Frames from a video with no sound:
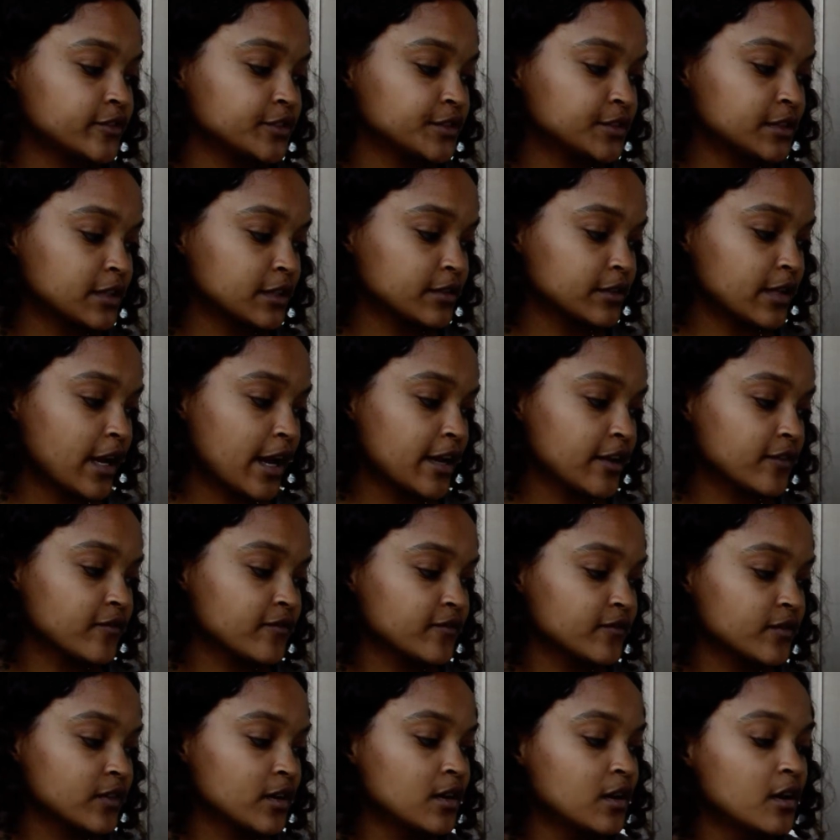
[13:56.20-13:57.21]
their
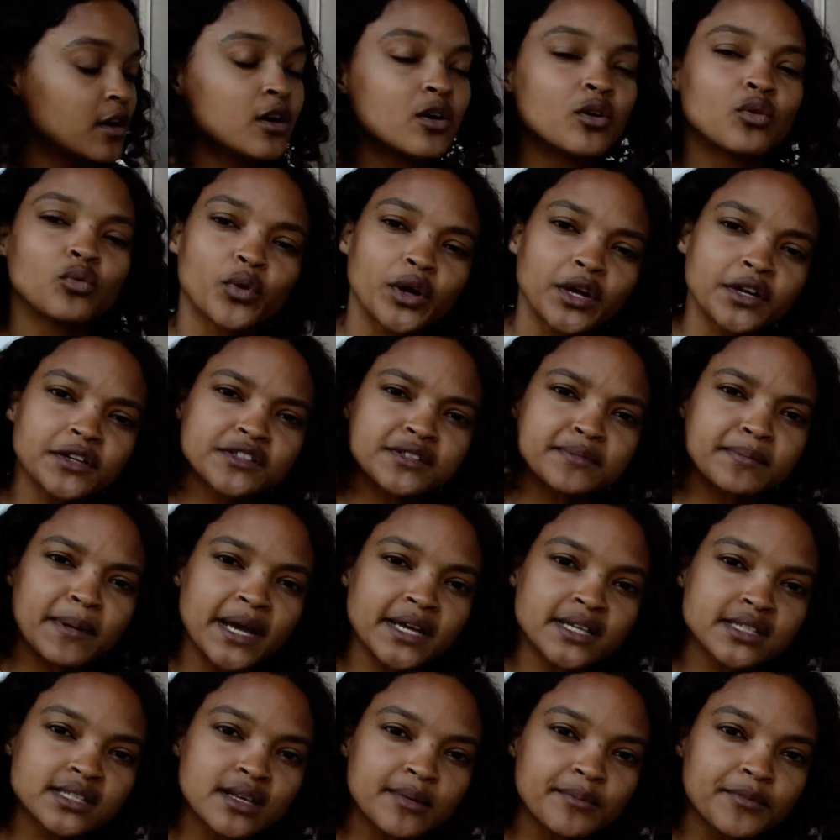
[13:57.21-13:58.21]
life. Where is
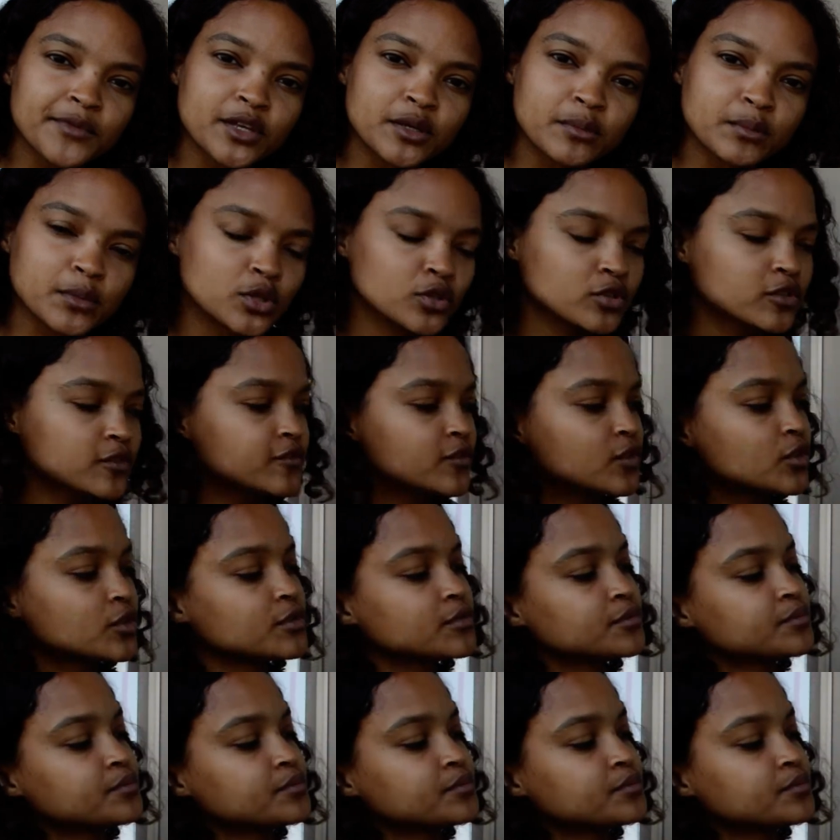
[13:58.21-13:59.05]
my something beautiful?